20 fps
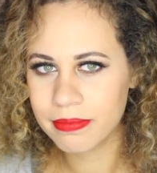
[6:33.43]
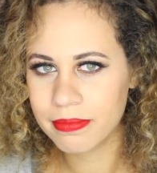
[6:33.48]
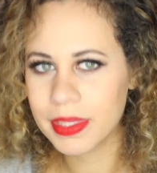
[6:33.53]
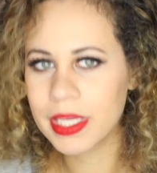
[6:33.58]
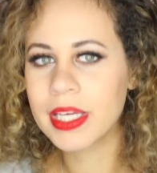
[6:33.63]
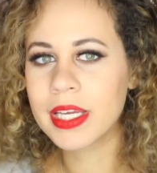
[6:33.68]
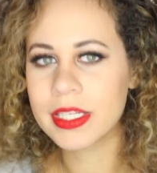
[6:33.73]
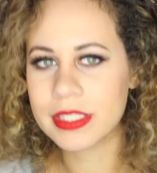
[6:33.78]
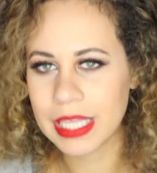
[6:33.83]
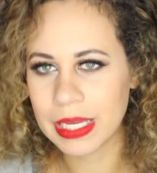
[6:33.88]

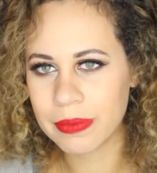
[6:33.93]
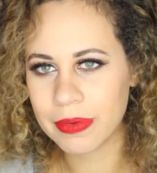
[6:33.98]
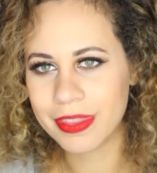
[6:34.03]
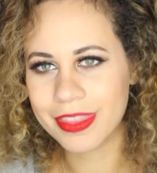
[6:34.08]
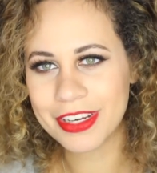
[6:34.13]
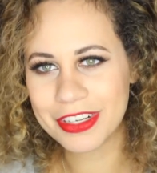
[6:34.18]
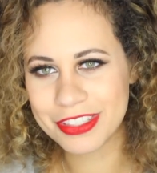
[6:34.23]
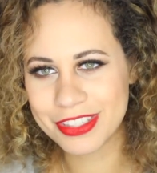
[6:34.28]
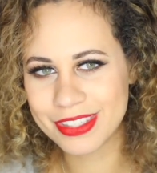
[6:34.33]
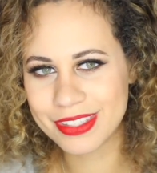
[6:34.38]
because I
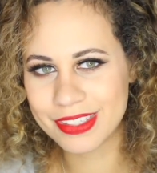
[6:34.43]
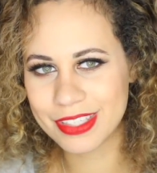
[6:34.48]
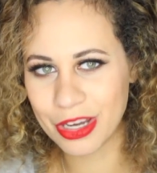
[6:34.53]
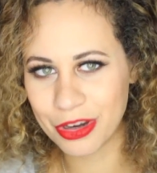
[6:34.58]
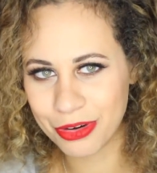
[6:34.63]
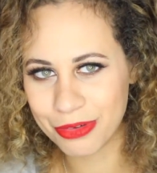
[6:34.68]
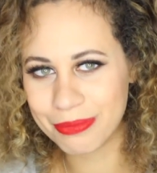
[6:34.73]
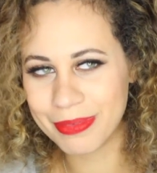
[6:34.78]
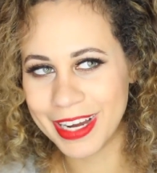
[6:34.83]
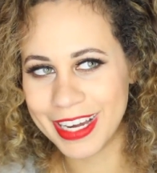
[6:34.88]
went there
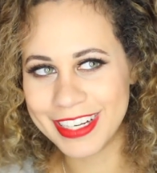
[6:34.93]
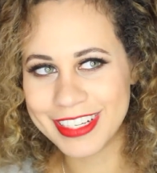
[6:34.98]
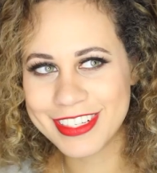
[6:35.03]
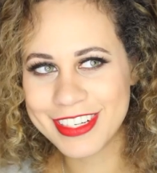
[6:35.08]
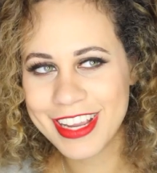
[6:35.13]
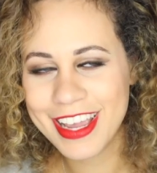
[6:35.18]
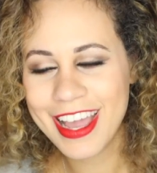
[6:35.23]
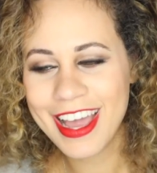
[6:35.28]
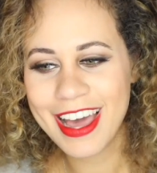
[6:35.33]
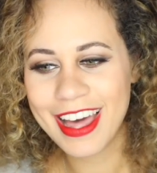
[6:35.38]
so
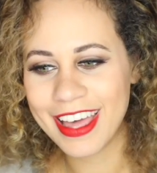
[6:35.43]
much.